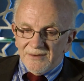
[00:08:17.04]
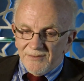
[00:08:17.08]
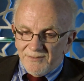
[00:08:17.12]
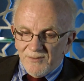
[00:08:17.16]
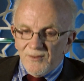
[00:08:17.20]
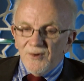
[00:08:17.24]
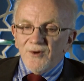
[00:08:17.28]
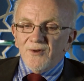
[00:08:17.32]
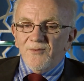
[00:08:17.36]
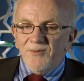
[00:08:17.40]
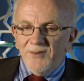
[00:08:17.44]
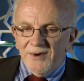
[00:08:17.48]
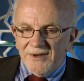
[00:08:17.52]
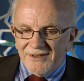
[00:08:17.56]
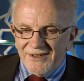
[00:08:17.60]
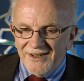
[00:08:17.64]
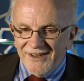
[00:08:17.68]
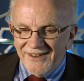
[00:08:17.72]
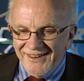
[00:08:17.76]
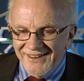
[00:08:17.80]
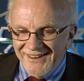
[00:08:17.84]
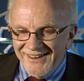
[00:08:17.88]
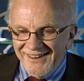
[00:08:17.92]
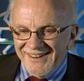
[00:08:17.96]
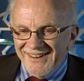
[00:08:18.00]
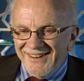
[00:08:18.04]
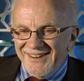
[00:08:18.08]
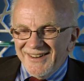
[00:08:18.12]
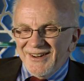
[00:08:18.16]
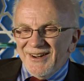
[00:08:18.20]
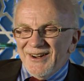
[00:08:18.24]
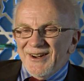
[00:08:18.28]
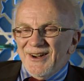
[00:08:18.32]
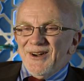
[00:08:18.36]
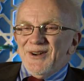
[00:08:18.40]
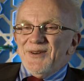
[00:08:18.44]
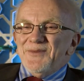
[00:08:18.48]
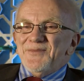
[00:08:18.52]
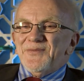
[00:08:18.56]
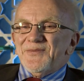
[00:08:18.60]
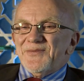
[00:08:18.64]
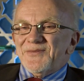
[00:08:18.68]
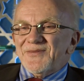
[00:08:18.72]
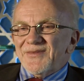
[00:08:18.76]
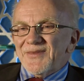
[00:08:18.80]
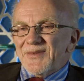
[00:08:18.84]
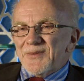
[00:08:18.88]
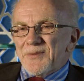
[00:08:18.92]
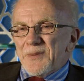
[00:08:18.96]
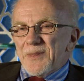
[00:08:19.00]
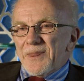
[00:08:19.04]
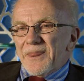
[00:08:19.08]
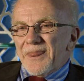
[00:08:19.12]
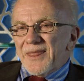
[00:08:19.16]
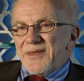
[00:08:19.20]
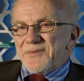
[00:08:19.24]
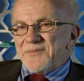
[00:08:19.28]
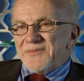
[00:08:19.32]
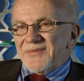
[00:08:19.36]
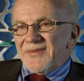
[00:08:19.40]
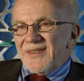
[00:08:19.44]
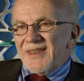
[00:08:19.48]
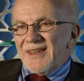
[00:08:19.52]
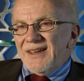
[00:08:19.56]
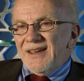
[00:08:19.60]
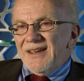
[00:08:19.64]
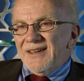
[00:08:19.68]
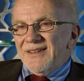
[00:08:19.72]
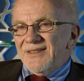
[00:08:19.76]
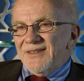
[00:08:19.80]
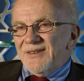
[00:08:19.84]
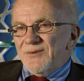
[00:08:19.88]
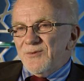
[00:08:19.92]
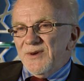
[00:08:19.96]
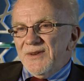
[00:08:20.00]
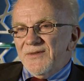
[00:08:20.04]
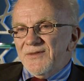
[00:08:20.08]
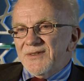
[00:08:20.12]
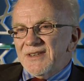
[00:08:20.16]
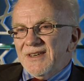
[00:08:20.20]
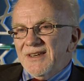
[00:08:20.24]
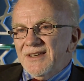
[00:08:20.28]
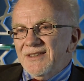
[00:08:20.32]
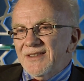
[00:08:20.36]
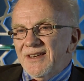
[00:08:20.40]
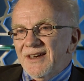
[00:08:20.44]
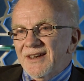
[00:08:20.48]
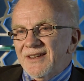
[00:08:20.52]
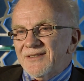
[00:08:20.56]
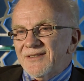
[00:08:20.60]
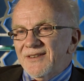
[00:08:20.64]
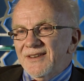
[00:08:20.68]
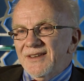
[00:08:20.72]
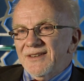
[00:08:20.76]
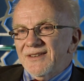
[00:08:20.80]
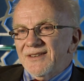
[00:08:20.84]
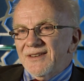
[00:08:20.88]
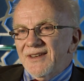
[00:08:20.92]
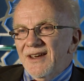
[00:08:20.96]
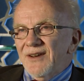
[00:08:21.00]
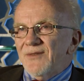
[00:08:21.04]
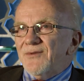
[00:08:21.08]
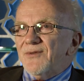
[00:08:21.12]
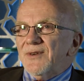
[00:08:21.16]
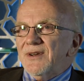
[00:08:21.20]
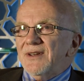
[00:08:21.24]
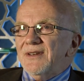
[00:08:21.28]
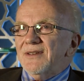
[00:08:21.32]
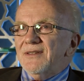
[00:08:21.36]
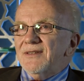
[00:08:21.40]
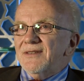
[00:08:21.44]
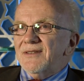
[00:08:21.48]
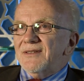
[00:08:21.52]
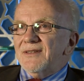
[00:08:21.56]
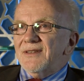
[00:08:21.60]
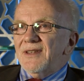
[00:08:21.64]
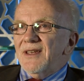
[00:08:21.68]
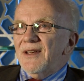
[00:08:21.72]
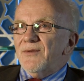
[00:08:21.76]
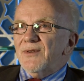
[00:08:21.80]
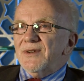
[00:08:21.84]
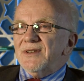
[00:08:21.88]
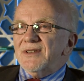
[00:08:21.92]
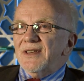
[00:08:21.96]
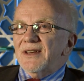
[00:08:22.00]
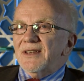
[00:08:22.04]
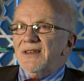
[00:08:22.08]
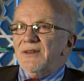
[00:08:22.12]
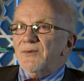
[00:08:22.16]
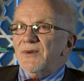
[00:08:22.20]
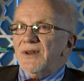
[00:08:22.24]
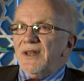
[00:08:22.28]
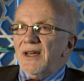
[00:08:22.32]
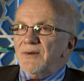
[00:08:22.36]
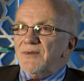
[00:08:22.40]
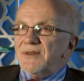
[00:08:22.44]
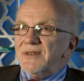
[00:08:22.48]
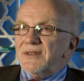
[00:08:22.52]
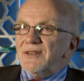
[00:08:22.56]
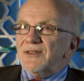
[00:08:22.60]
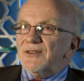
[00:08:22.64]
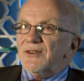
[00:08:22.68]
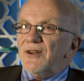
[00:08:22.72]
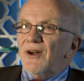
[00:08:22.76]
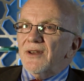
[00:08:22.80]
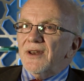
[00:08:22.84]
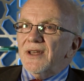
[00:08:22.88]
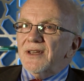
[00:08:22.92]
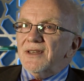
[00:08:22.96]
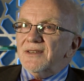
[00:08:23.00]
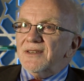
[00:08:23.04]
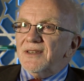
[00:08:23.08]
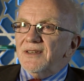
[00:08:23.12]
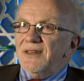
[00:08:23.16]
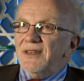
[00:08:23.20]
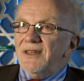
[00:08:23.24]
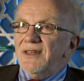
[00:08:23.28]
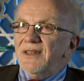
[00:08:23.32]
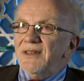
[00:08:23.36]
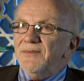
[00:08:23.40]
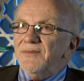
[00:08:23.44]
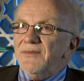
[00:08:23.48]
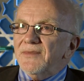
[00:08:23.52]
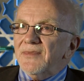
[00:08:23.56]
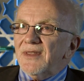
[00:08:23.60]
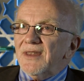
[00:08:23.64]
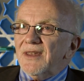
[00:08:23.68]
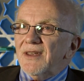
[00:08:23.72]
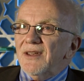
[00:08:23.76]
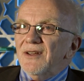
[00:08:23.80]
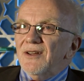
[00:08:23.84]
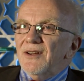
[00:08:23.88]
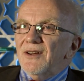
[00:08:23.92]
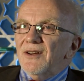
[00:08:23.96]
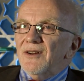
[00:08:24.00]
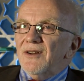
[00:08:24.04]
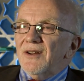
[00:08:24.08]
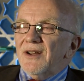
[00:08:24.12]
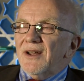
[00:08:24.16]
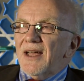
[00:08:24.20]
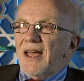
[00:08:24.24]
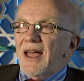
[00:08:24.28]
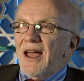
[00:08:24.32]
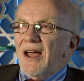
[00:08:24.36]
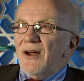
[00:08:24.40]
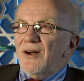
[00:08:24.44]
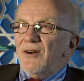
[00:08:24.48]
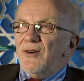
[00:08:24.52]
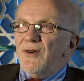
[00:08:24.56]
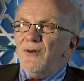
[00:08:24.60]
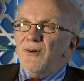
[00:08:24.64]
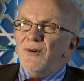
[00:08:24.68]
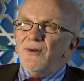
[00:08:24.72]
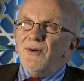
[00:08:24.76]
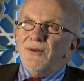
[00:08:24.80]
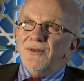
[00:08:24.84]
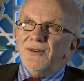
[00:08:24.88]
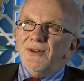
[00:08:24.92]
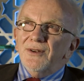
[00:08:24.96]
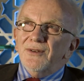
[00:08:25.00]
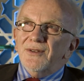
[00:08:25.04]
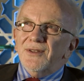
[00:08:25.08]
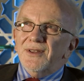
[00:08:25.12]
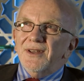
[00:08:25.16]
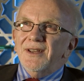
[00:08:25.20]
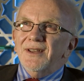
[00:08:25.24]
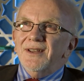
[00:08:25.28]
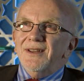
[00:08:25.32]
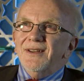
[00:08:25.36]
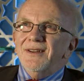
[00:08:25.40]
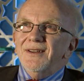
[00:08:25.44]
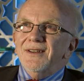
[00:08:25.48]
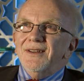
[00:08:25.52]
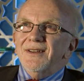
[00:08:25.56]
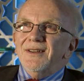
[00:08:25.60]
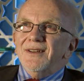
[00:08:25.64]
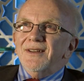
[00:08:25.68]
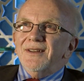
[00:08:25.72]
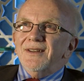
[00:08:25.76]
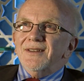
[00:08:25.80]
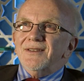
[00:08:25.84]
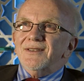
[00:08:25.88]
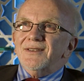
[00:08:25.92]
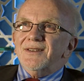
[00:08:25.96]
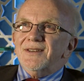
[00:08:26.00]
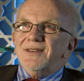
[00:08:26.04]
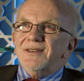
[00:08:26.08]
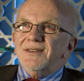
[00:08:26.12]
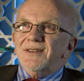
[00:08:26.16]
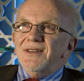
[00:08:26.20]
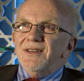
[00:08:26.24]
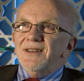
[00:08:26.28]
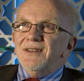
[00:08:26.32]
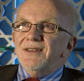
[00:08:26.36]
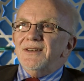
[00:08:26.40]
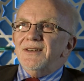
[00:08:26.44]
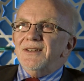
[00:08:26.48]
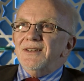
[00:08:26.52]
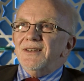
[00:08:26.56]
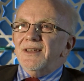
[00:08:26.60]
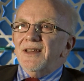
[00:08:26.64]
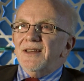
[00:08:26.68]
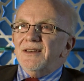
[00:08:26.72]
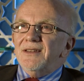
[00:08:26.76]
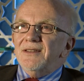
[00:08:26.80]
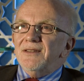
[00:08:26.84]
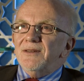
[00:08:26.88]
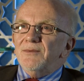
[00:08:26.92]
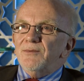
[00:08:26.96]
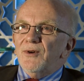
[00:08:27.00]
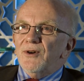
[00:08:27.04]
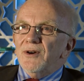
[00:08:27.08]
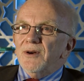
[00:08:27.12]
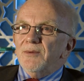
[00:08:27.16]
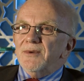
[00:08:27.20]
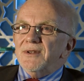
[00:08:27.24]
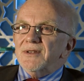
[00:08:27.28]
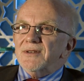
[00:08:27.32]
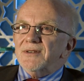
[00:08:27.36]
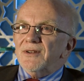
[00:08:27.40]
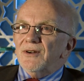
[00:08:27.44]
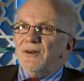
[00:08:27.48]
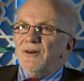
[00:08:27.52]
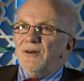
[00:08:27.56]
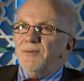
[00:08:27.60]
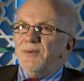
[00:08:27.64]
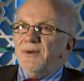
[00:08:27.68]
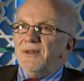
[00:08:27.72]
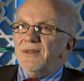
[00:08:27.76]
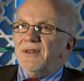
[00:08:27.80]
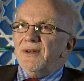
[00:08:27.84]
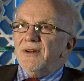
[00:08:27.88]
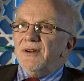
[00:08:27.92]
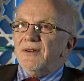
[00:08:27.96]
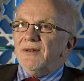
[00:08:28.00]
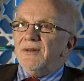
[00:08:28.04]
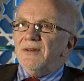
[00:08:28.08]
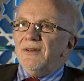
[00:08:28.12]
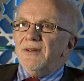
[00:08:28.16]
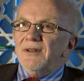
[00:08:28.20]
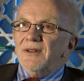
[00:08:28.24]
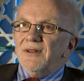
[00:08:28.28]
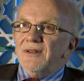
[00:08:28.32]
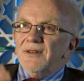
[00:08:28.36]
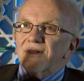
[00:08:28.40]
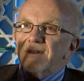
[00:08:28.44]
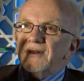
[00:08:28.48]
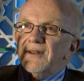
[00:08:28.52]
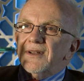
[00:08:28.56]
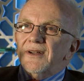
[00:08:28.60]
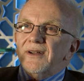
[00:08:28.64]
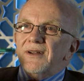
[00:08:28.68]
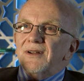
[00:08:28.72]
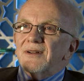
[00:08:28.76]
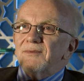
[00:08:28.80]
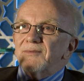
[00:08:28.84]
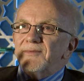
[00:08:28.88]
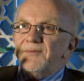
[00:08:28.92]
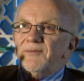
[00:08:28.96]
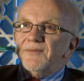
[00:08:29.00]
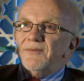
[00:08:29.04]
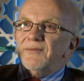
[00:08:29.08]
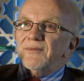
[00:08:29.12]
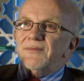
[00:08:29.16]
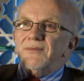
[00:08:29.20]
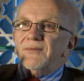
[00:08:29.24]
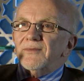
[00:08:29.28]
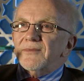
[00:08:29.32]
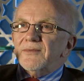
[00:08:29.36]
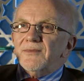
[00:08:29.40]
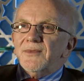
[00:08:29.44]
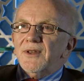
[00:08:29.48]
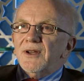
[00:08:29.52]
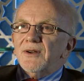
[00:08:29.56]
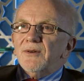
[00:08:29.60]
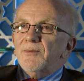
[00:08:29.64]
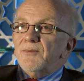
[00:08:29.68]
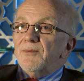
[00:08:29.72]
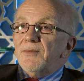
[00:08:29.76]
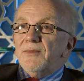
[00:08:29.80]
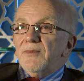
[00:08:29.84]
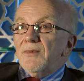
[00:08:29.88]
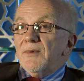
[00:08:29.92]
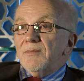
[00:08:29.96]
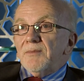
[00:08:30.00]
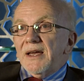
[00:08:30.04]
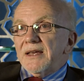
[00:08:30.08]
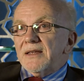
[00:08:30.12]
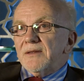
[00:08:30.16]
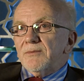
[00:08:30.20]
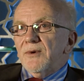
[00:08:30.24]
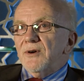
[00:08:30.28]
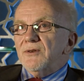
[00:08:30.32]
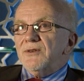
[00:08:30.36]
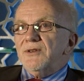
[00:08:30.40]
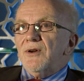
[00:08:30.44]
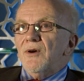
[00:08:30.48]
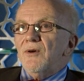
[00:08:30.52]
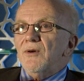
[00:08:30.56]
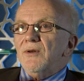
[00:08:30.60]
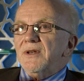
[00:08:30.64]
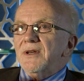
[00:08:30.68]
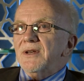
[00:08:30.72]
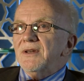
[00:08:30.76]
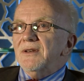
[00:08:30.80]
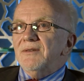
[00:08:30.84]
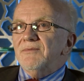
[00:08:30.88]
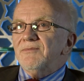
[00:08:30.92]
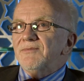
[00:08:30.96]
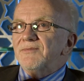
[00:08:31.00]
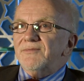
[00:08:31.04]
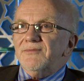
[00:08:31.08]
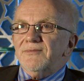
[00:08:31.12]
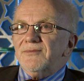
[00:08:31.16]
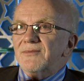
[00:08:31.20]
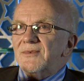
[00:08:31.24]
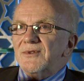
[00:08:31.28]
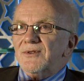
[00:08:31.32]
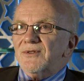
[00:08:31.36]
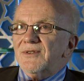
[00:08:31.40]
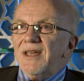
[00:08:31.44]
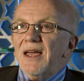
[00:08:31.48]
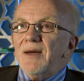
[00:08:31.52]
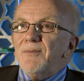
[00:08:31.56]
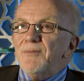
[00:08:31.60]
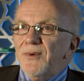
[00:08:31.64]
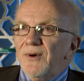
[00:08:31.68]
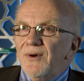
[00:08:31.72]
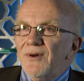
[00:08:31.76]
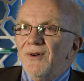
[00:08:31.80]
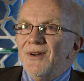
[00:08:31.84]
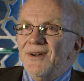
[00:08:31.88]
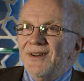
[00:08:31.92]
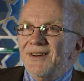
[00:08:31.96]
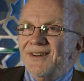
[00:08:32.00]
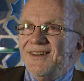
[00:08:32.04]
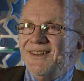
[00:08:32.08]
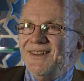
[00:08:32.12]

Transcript: movement, and we've seen that in every setting. When I was in Salt Lake City, who do you think succeeded in getting the Mormons to open their like most holy temple